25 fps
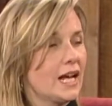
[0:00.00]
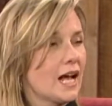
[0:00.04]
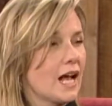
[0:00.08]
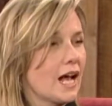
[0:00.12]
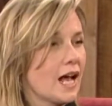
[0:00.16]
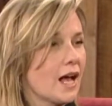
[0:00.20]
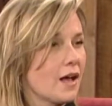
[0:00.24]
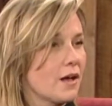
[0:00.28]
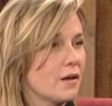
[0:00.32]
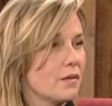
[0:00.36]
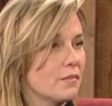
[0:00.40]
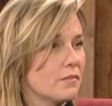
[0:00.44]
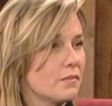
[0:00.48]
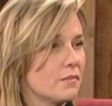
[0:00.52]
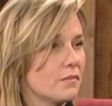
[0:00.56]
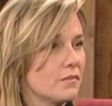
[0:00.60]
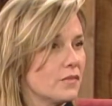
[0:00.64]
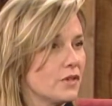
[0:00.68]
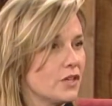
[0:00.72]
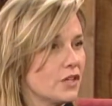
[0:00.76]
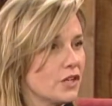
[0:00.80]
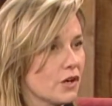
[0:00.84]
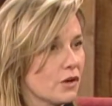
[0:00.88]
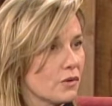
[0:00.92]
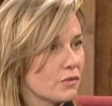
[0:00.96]

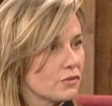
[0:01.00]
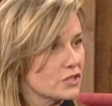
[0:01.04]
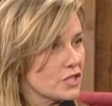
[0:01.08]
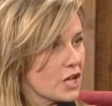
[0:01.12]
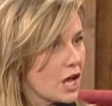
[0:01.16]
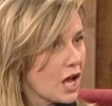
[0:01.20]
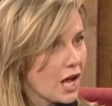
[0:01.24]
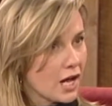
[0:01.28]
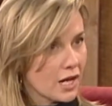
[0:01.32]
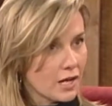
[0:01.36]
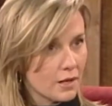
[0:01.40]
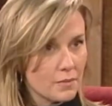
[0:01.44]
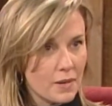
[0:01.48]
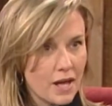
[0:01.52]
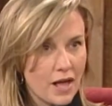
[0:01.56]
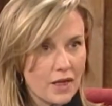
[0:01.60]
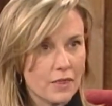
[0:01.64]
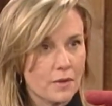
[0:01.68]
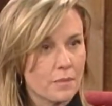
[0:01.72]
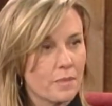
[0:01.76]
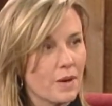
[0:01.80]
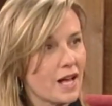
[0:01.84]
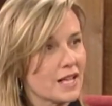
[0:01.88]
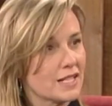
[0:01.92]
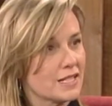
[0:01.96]
You know, talk about
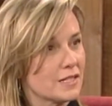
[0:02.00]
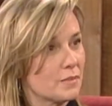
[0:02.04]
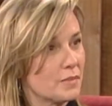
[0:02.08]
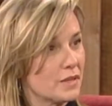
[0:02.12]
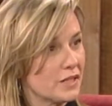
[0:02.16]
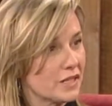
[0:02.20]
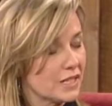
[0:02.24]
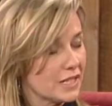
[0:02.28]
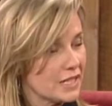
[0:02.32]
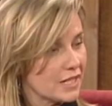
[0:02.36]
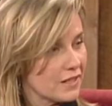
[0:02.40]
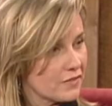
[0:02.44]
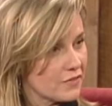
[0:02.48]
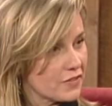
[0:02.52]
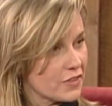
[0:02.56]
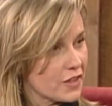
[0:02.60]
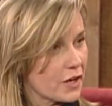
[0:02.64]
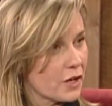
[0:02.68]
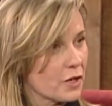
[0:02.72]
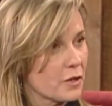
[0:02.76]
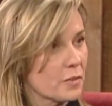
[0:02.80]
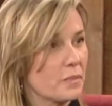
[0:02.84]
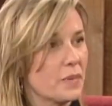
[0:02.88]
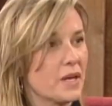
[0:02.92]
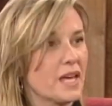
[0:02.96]
the possibility of
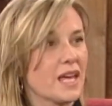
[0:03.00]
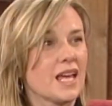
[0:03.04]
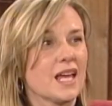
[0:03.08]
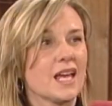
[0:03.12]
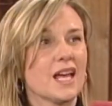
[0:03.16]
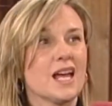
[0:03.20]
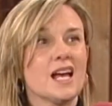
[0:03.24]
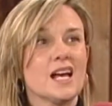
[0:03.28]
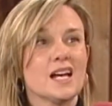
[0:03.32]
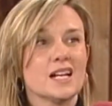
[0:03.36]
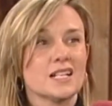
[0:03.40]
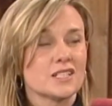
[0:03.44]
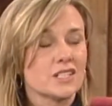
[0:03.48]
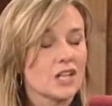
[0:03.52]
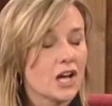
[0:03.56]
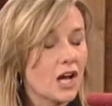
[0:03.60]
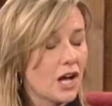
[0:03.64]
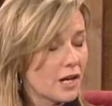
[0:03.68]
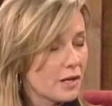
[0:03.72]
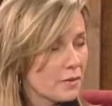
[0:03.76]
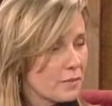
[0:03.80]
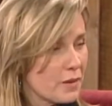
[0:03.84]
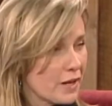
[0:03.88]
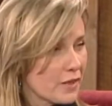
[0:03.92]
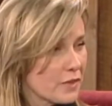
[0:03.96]
therapy,
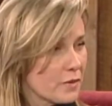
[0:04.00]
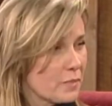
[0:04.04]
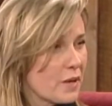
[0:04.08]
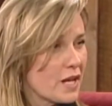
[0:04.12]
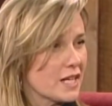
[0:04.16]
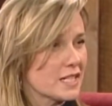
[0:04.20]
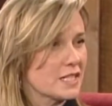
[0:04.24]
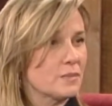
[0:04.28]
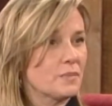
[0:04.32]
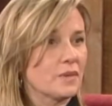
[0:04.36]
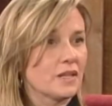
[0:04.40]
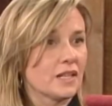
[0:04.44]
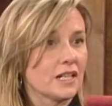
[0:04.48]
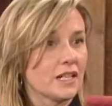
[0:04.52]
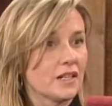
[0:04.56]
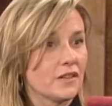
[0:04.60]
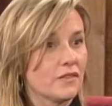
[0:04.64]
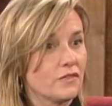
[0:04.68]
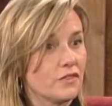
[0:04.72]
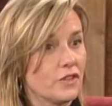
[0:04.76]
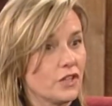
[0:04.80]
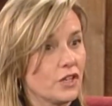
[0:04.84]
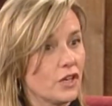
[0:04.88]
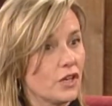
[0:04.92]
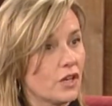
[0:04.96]
talk about the possibility of
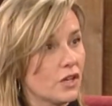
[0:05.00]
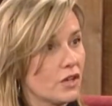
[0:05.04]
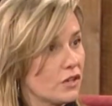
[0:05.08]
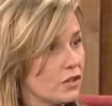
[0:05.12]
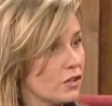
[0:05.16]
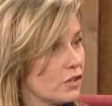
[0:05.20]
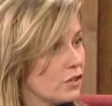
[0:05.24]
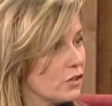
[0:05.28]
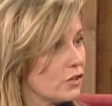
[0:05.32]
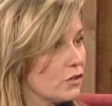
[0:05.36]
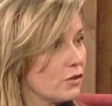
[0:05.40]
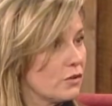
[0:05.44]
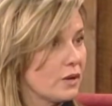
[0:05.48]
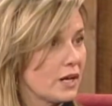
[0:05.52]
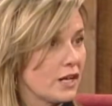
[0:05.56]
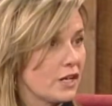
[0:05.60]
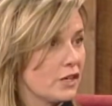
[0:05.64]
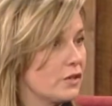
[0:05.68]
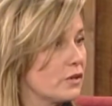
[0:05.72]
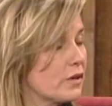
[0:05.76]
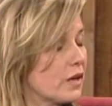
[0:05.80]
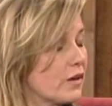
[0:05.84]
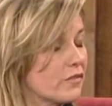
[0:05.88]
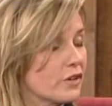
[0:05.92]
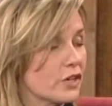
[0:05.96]
you and
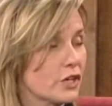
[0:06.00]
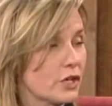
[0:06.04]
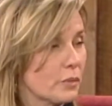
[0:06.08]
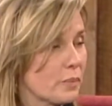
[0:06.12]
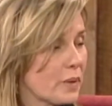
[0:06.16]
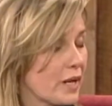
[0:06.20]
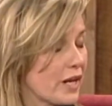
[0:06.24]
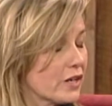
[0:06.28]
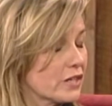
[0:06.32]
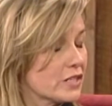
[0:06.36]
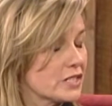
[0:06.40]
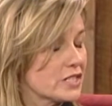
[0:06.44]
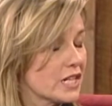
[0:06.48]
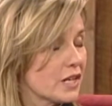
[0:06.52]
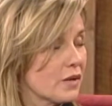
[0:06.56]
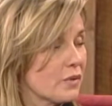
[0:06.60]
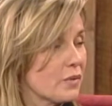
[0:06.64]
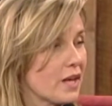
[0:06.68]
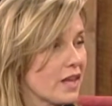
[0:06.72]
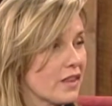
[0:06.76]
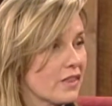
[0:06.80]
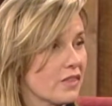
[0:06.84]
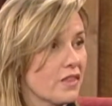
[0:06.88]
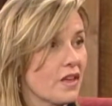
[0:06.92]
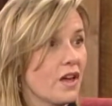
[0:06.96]
whoever you're parenting
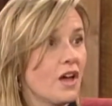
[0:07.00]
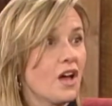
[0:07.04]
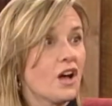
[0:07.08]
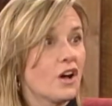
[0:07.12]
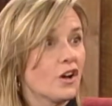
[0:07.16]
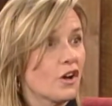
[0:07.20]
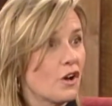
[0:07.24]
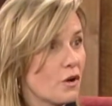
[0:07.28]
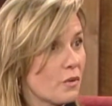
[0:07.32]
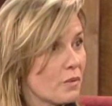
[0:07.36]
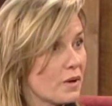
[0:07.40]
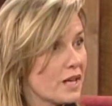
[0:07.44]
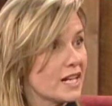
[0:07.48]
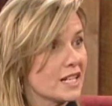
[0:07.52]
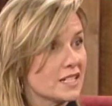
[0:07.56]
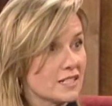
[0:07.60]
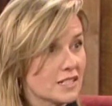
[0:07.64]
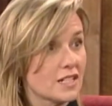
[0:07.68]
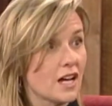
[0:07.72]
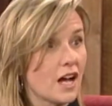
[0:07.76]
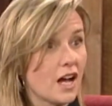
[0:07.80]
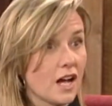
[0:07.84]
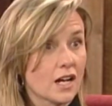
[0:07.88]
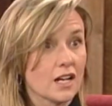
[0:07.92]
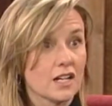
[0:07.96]
with, go in and
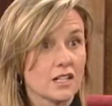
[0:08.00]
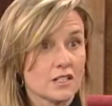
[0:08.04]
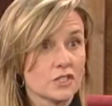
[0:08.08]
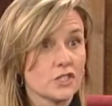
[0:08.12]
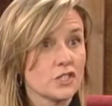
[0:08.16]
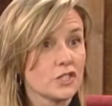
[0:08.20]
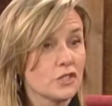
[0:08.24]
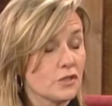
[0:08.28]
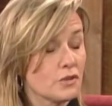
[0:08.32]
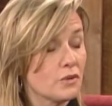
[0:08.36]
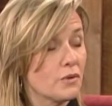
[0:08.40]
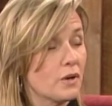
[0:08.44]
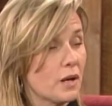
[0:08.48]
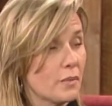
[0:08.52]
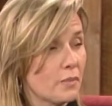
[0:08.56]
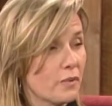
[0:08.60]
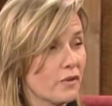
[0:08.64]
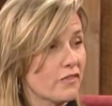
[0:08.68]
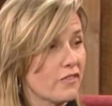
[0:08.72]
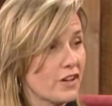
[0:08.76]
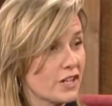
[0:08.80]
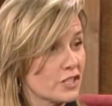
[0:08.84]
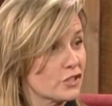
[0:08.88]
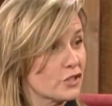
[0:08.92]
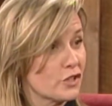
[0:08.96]
talk to a
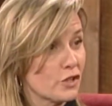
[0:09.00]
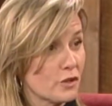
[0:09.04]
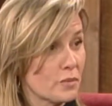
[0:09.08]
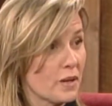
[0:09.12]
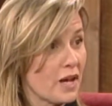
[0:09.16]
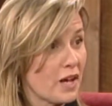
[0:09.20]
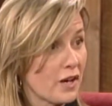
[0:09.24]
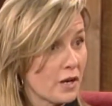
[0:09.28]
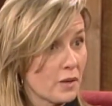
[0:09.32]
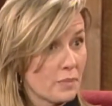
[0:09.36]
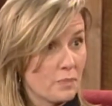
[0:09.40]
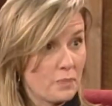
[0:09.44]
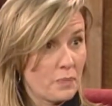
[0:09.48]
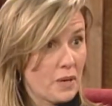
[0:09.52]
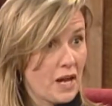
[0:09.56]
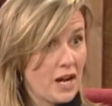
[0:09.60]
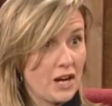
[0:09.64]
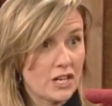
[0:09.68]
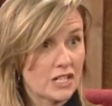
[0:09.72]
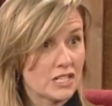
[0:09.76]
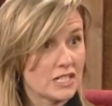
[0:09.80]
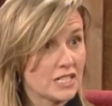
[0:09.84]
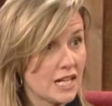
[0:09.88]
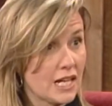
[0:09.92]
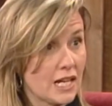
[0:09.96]
professional about a
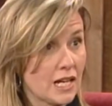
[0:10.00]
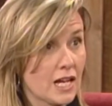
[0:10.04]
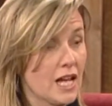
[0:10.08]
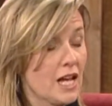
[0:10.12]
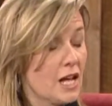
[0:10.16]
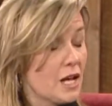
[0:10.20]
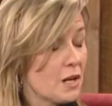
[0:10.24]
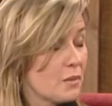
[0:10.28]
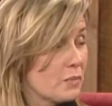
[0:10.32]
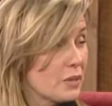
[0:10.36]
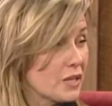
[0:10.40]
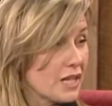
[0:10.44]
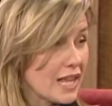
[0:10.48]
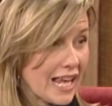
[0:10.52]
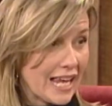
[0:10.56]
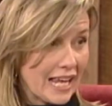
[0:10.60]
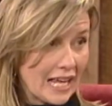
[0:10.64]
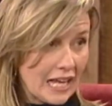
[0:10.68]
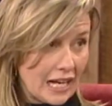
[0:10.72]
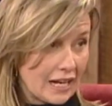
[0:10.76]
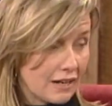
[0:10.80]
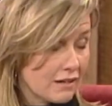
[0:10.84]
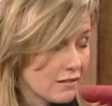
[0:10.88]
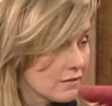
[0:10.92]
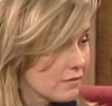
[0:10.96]
parenting
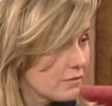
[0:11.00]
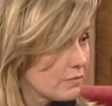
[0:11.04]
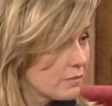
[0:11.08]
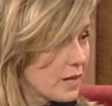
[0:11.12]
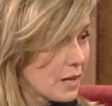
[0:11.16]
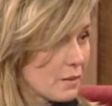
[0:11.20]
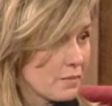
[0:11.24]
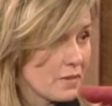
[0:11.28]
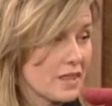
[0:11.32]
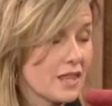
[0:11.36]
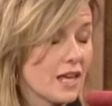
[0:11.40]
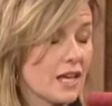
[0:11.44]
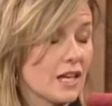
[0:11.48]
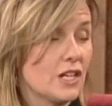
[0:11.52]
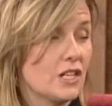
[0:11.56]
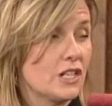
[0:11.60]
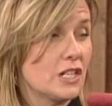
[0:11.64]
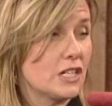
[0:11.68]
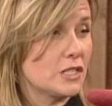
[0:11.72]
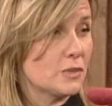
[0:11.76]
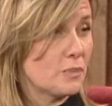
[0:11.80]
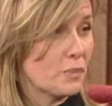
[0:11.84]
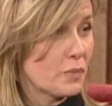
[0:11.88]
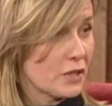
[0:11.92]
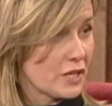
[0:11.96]
plan, maybe that you
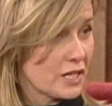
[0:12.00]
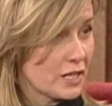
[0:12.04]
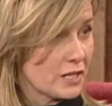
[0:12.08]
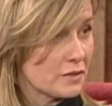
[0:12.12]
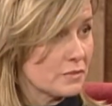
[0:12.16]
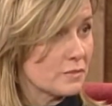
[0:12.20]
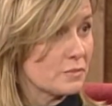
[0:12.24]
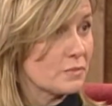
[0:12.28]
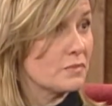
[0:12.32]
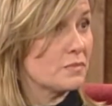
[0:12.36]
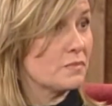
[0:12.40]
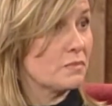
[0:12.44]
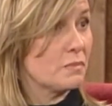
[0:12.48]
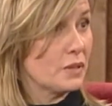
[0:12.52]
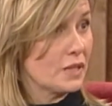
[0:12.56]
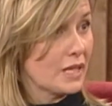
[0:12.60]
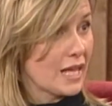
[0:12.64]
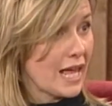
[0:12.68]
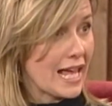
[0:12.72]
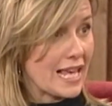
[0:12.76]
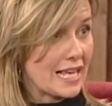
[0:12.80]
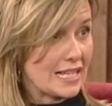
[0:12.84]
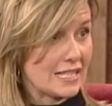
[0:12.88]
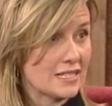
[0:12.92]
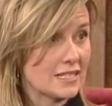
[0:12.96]
need to put in
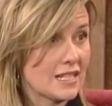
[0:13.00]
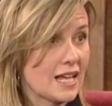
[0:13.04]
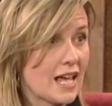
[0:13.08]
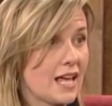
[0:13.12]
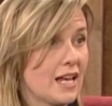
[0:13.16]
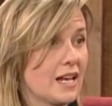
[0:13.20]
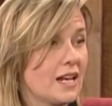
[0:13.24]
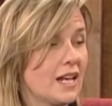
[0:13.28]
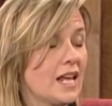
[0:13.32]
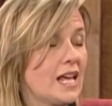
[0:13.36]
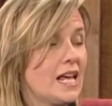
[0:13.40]
place, and